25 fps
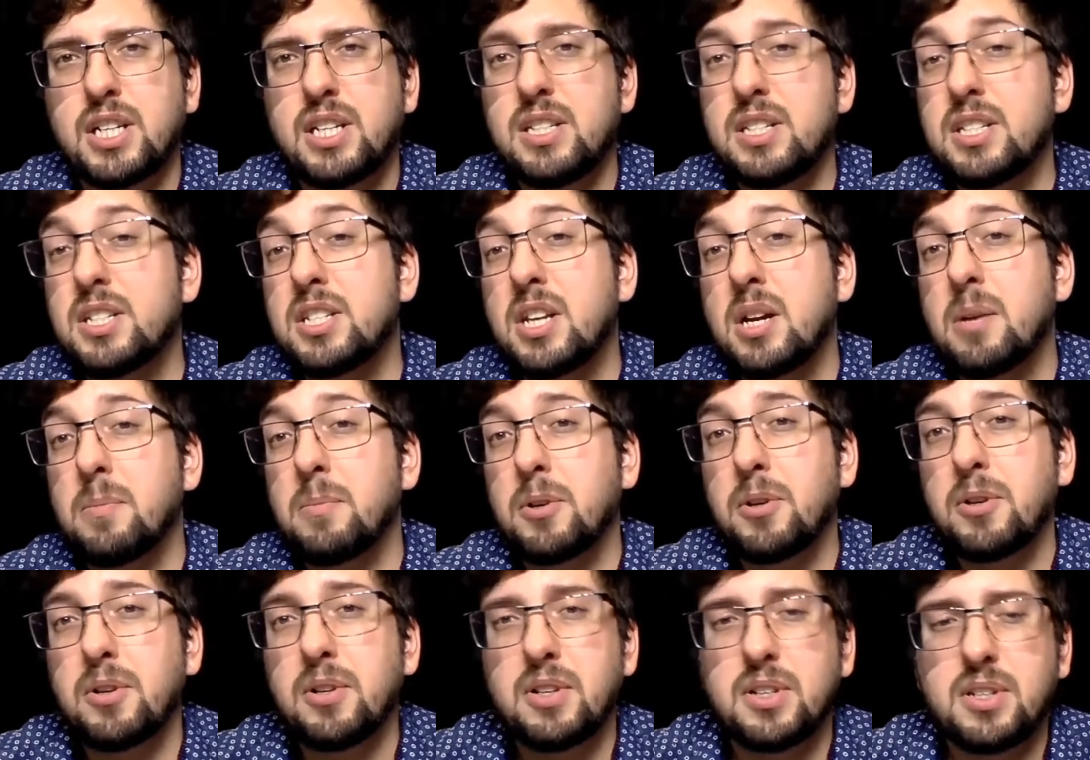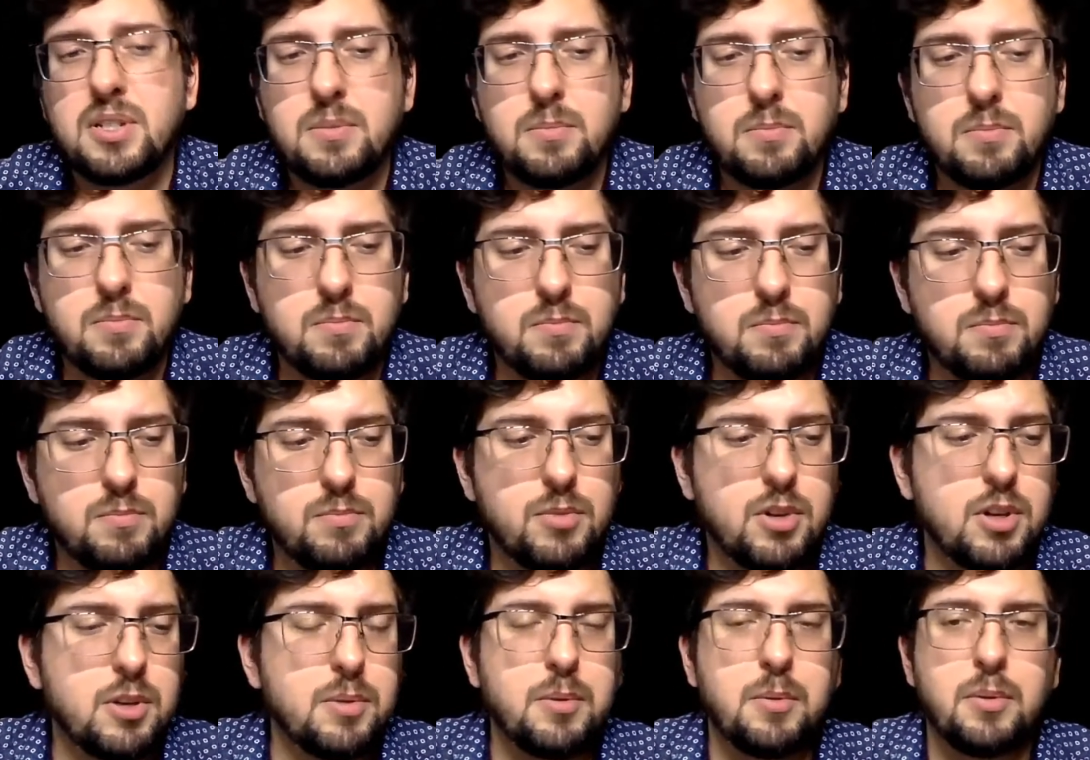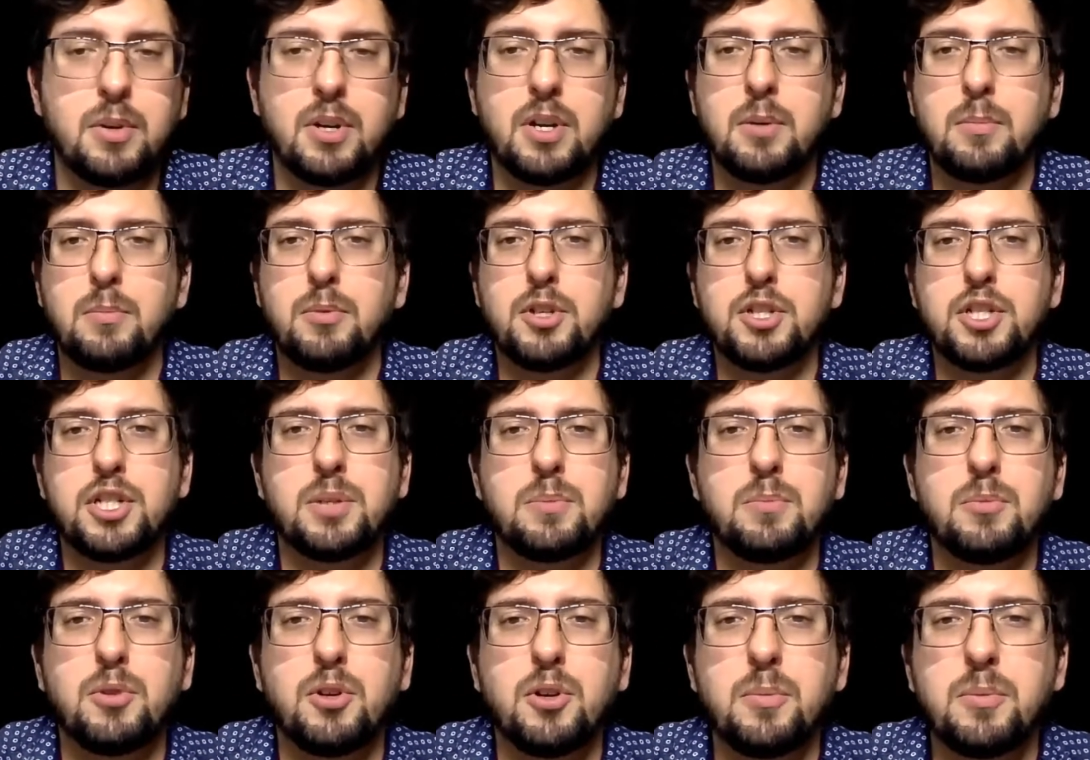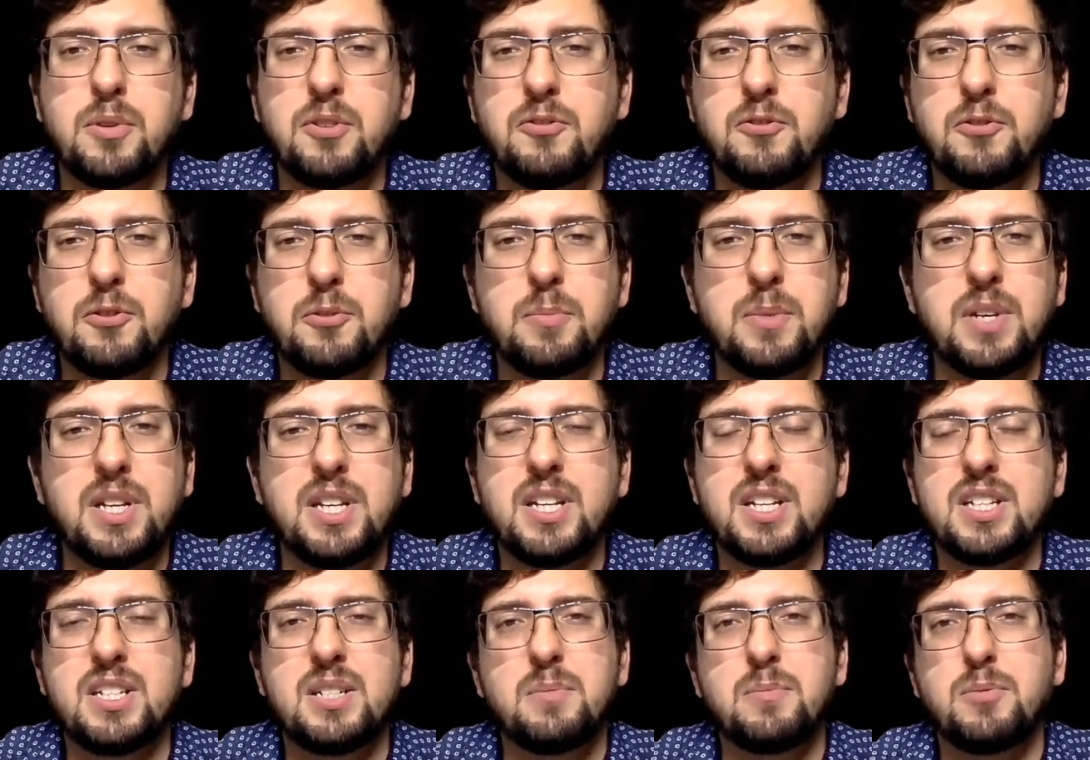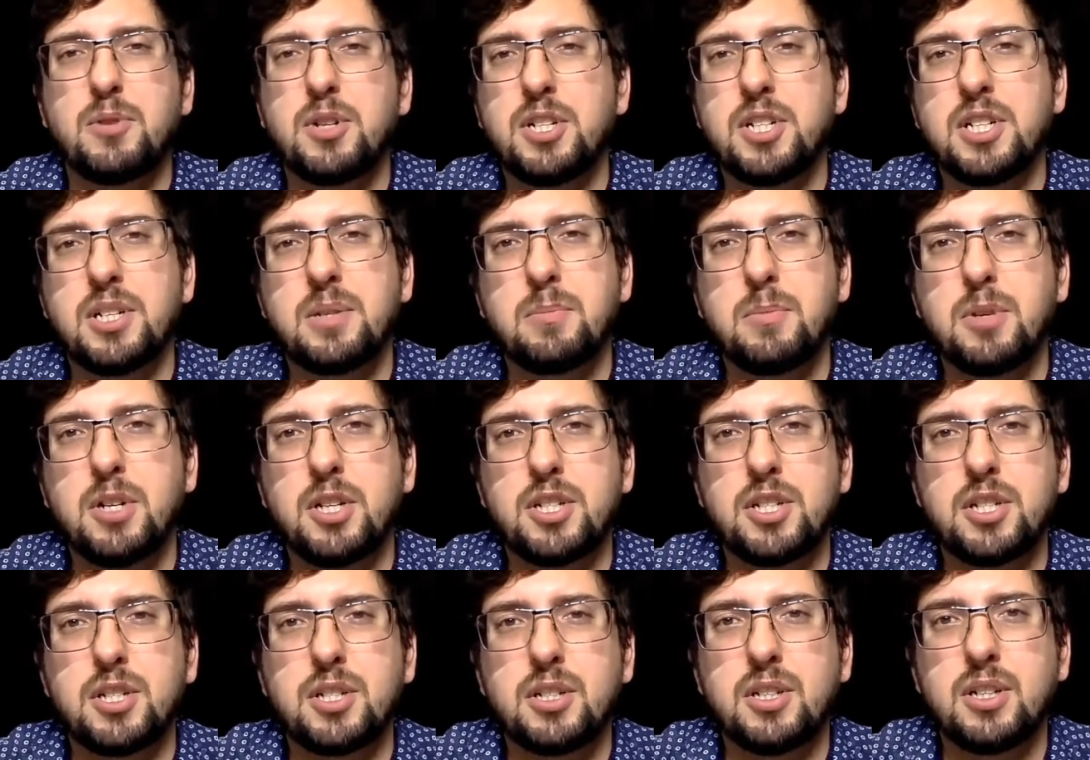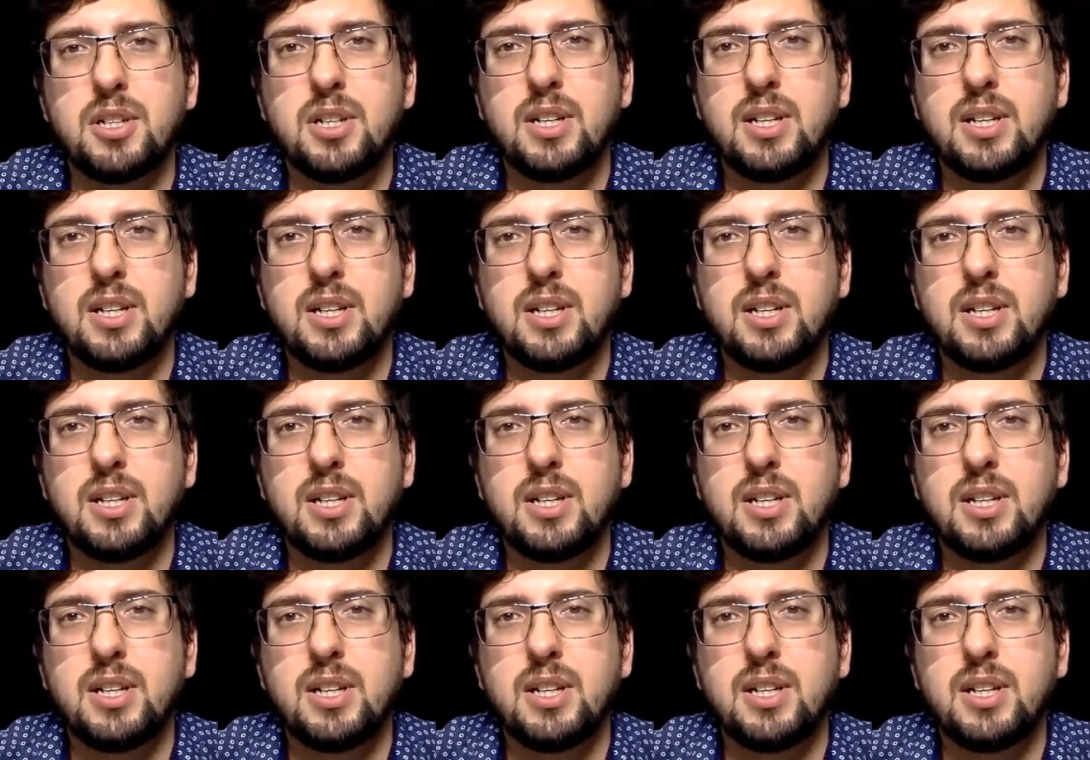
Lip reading: In summer, it's probably going to project more, but for me, it doesn't project much.